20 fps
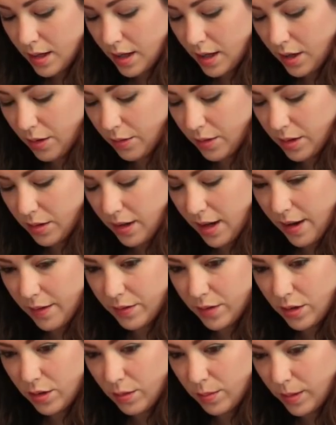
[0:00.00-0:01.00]
I don't want to
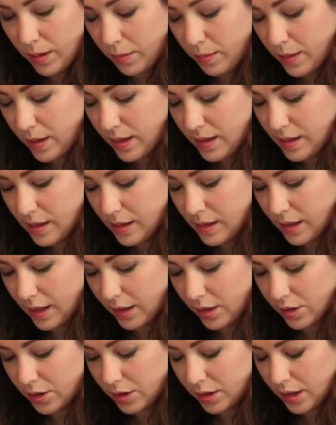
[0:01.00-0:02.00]
have two big pieces
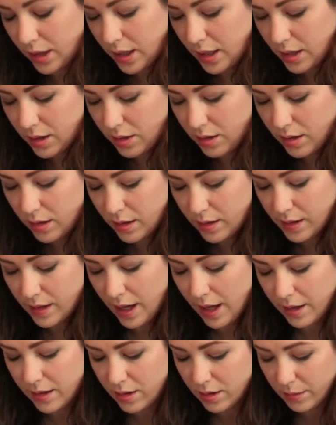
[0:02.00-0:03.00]
actually in the
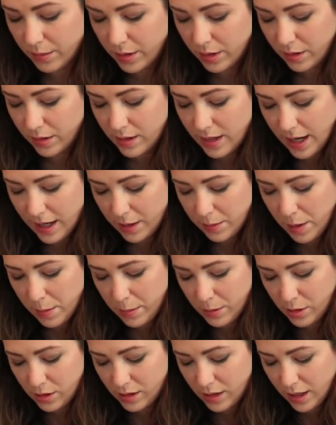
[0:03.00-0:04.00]
salad, so I'm going to stack them
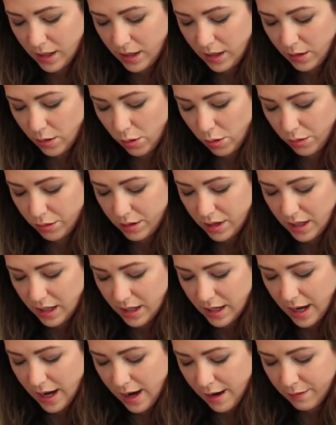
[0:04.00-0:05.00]
up and just cut the whole thing
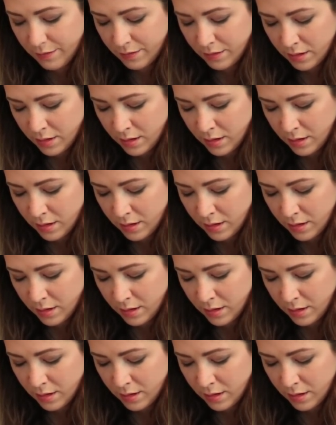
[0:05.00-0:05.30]
in half.